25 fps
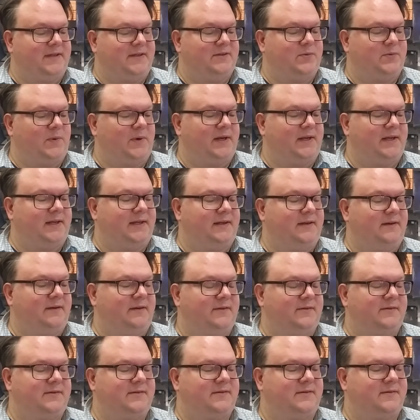20
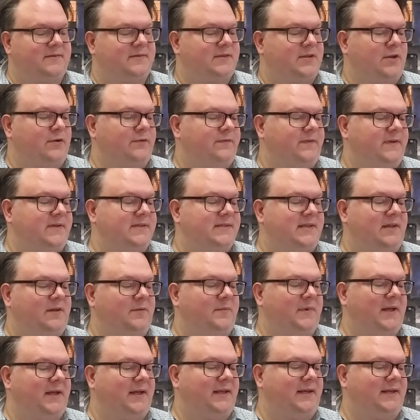years. Sophie
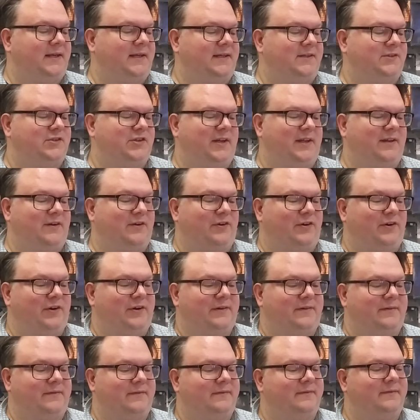Zelmani, Jann
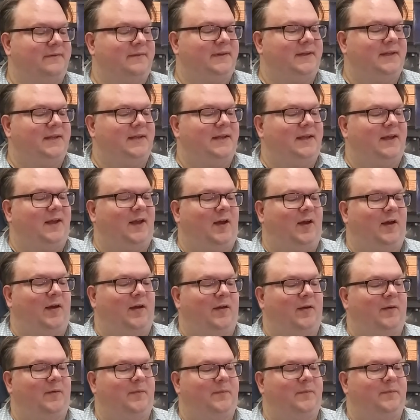Arden,
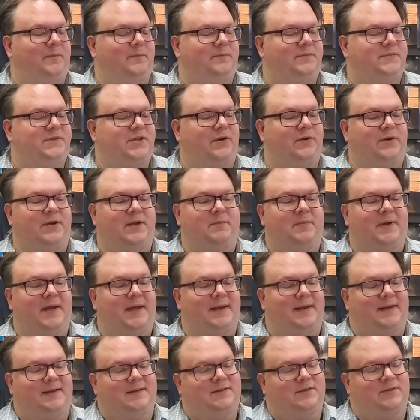um, Tony
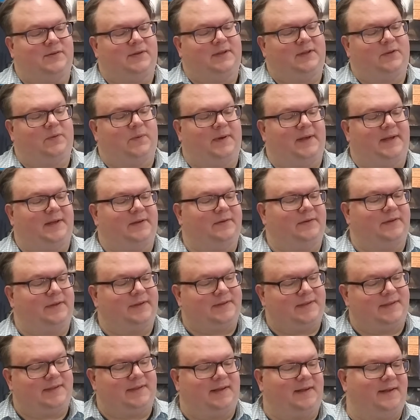Bennett doing The Way You Look
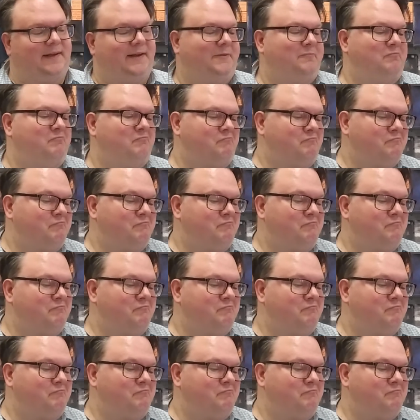Tonight.